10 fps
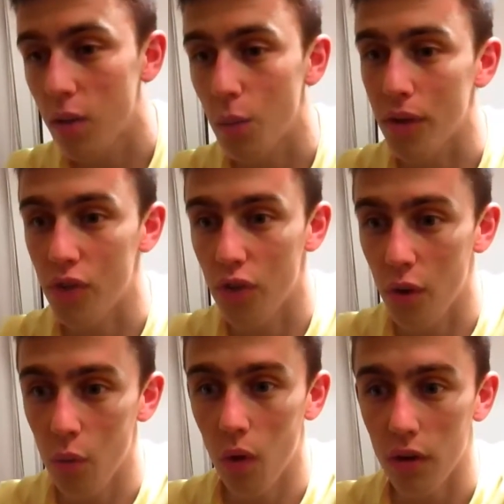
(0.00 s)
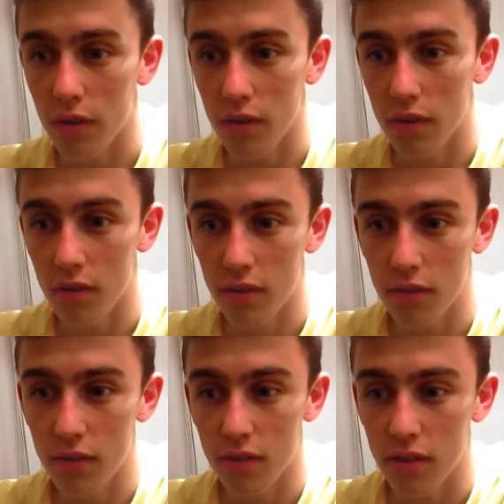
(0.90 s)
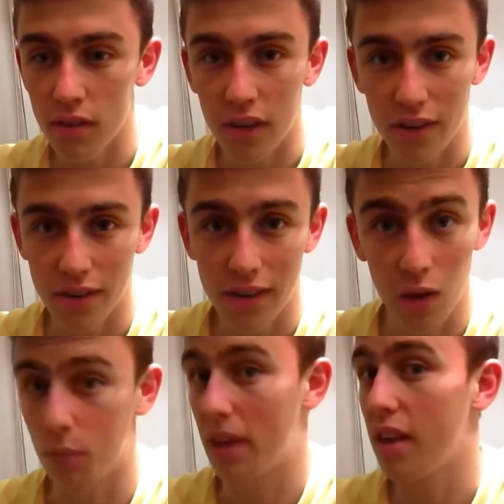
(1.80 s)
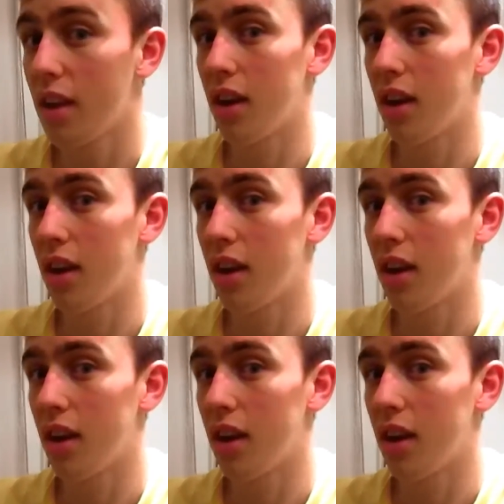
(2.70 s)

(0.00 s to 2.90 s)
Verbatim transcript: which no one decided to tell me,